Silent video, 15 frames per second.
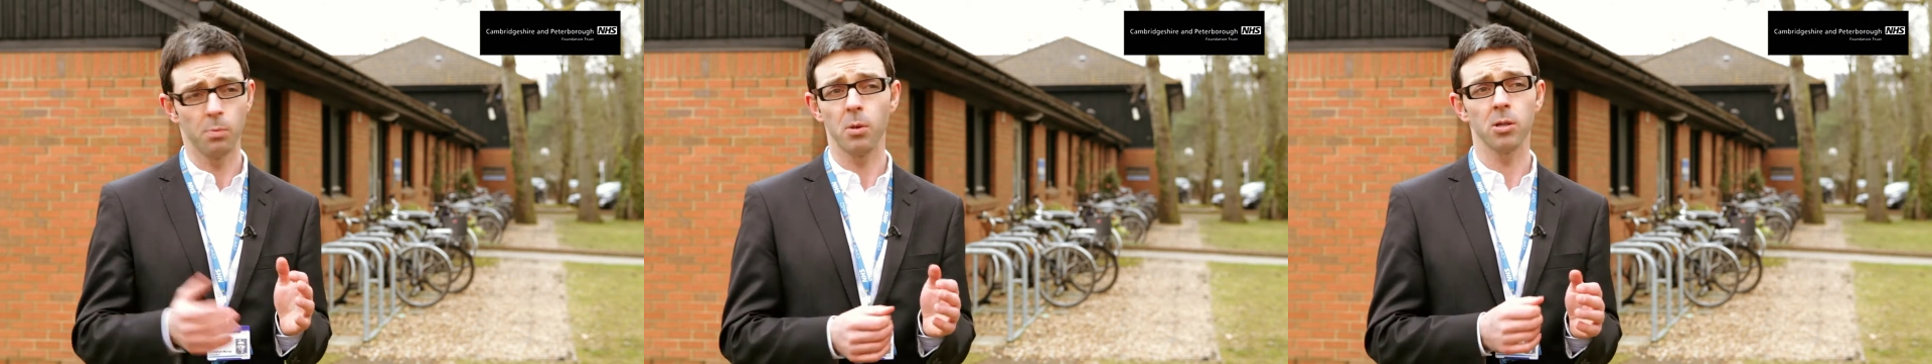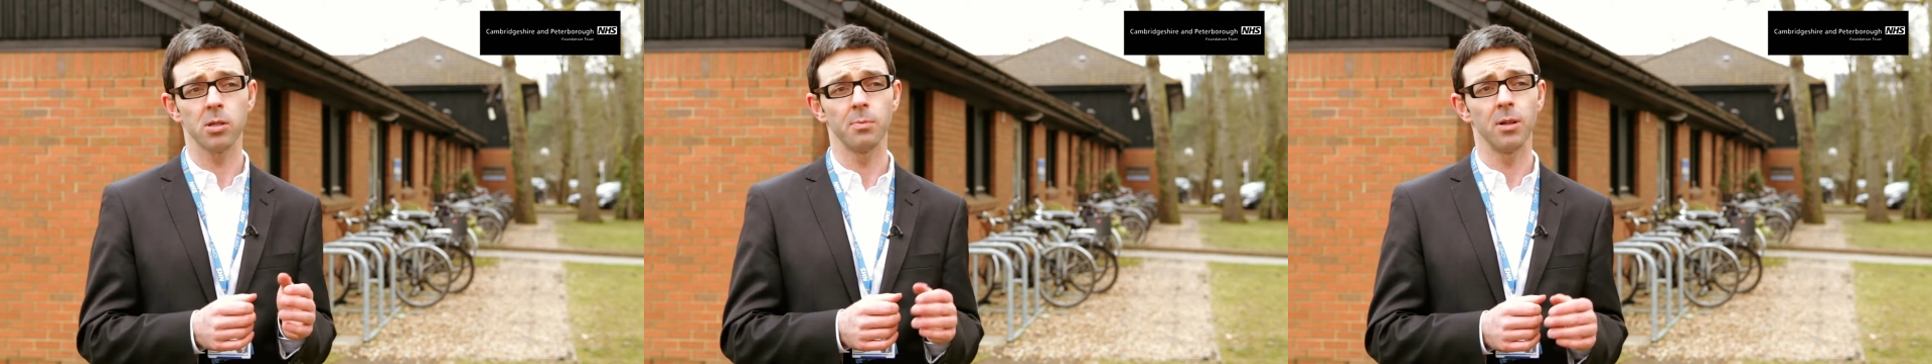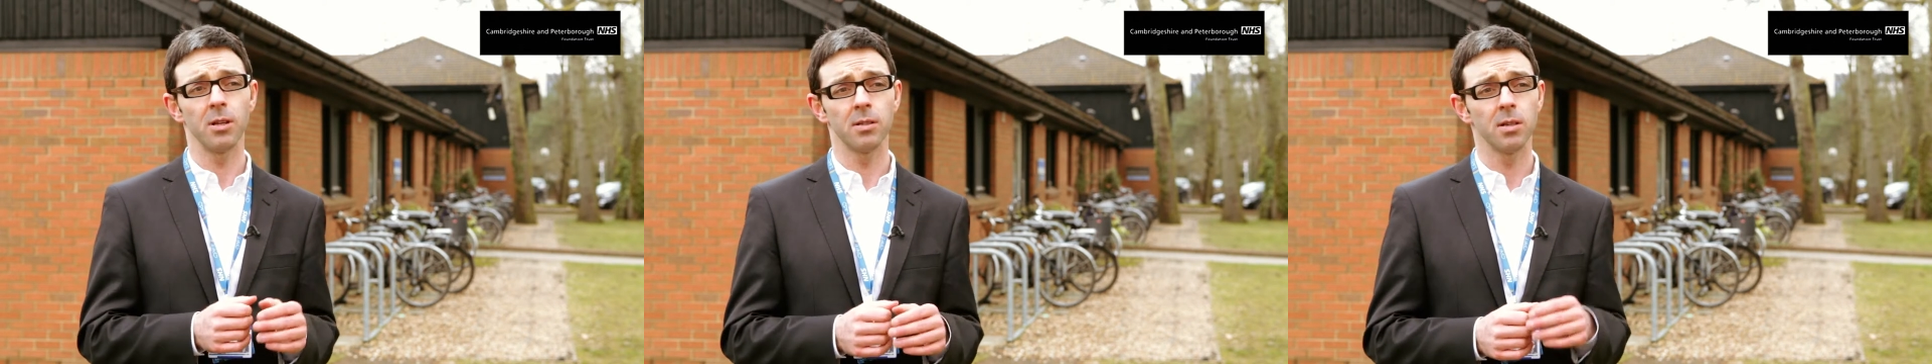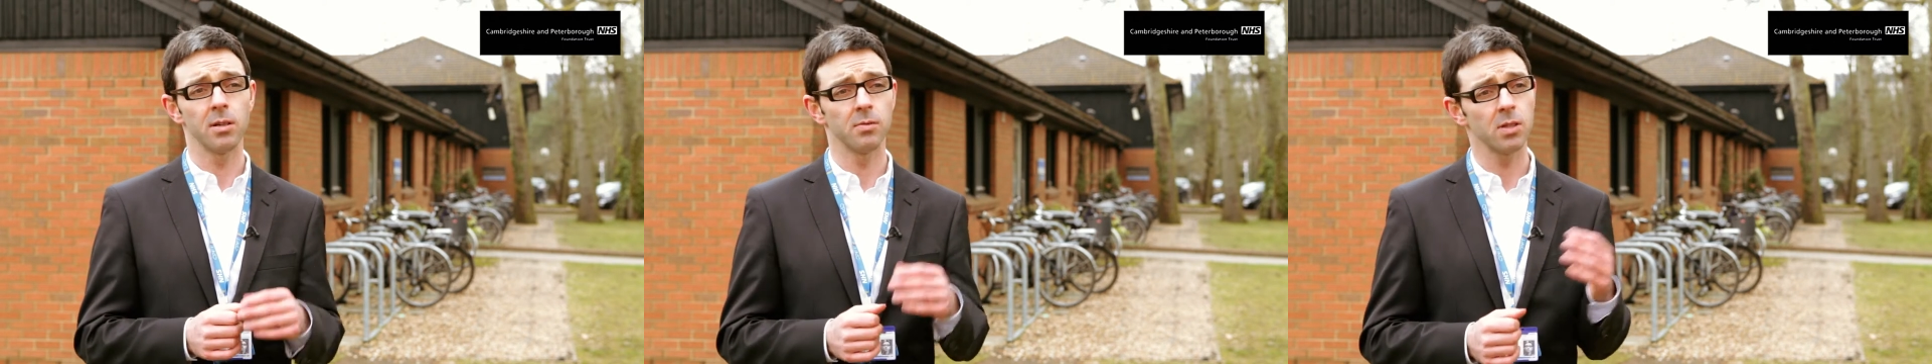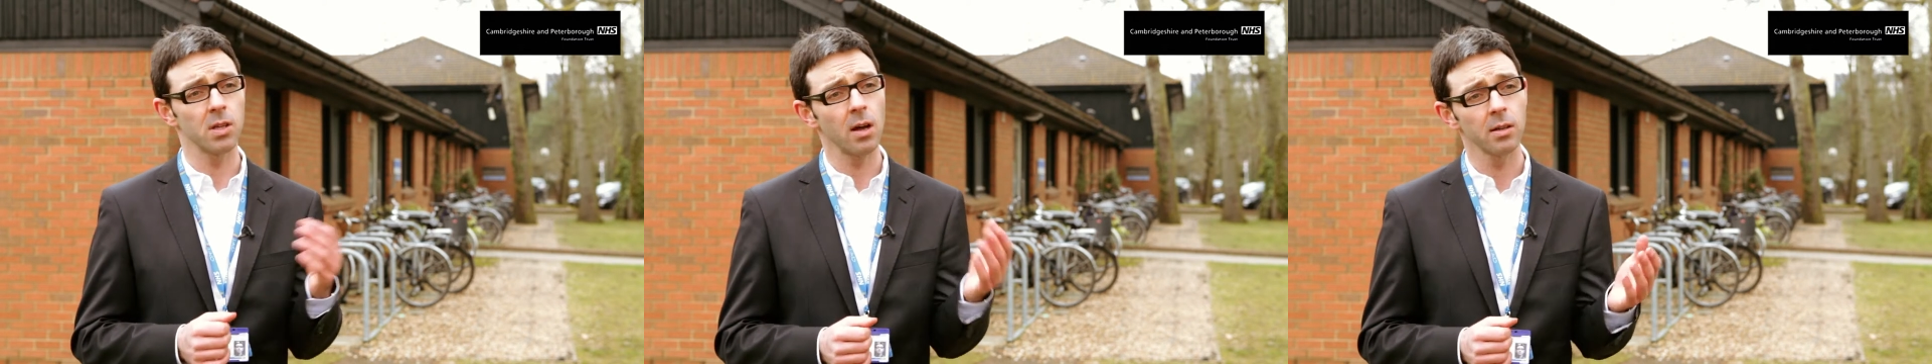possibility
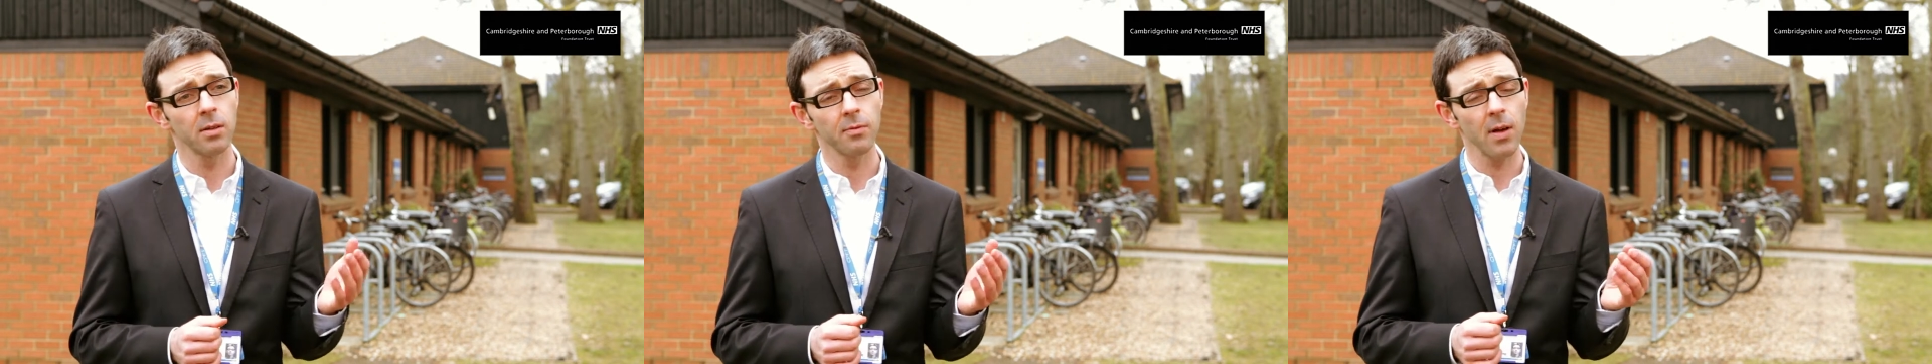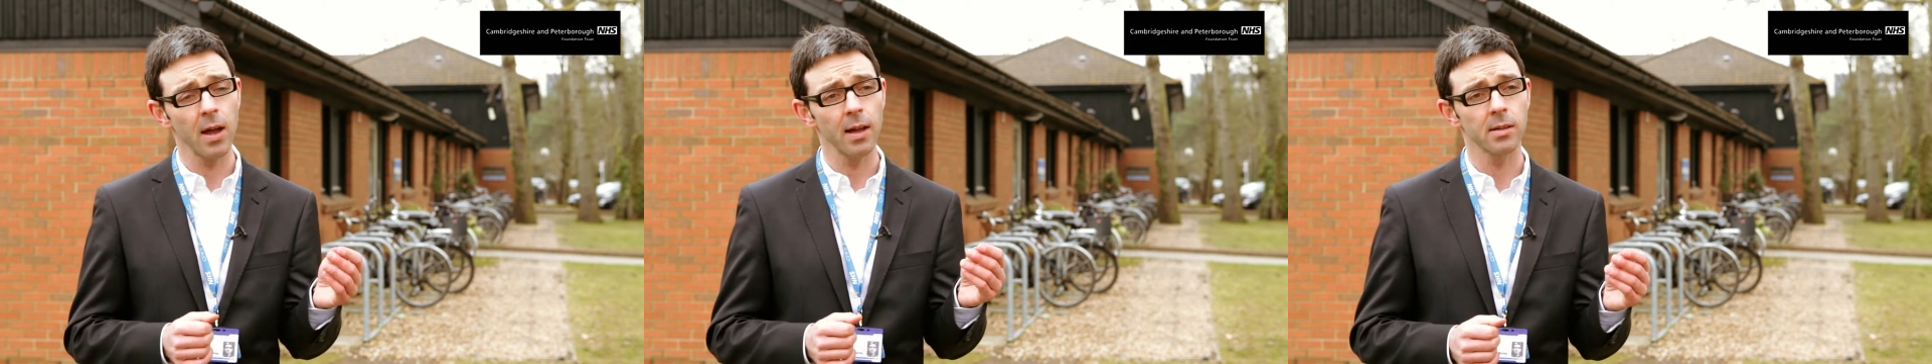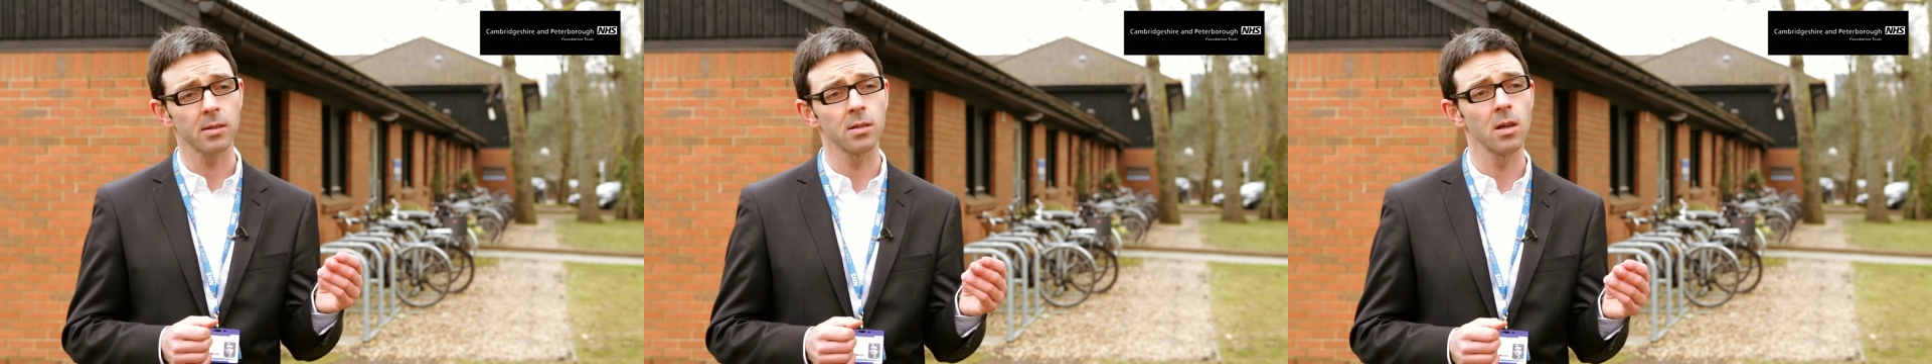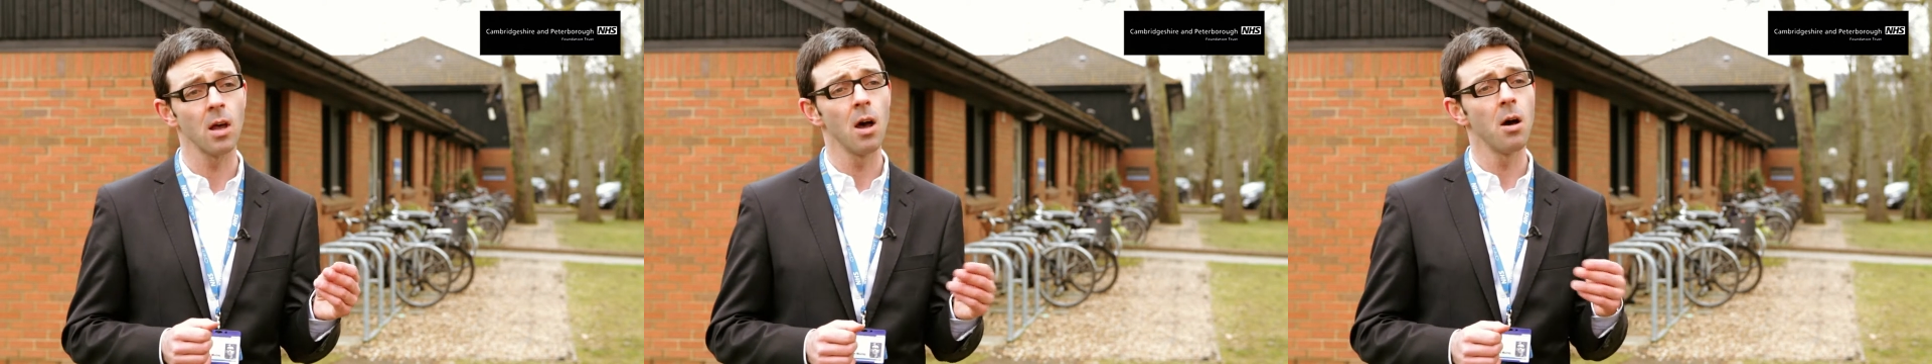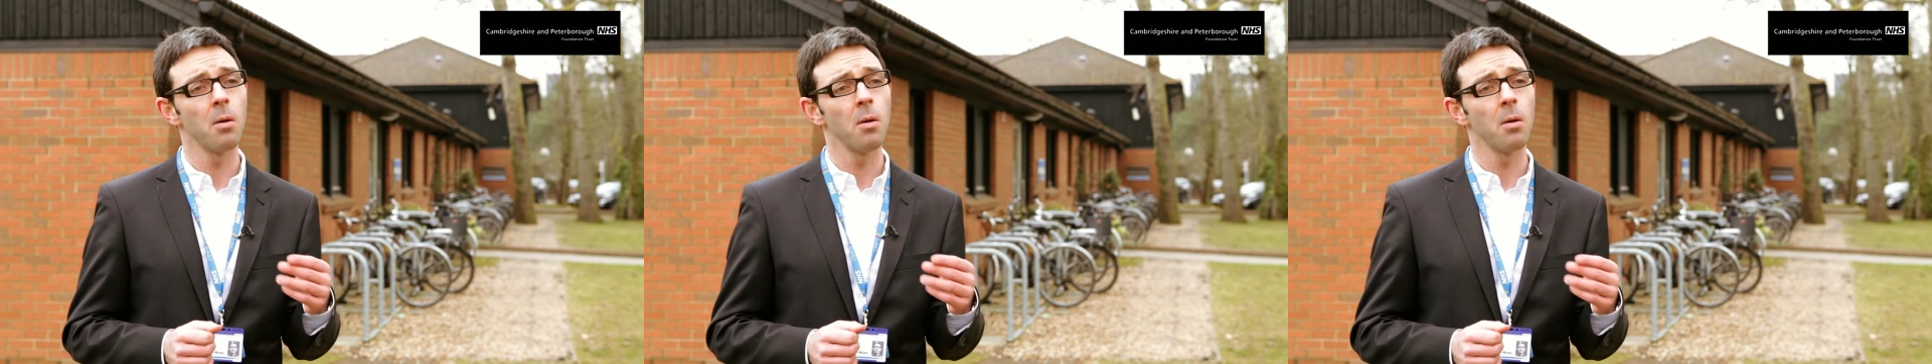of side effects,